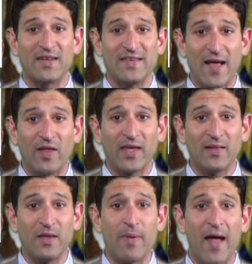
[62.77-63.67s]

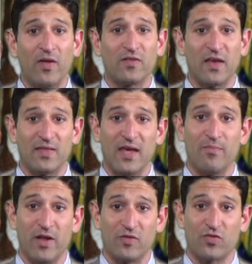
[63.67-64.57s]
delicately balancing the
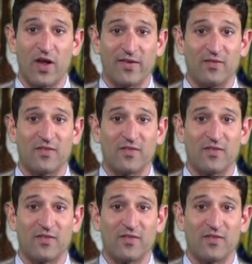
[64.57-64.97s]
administration's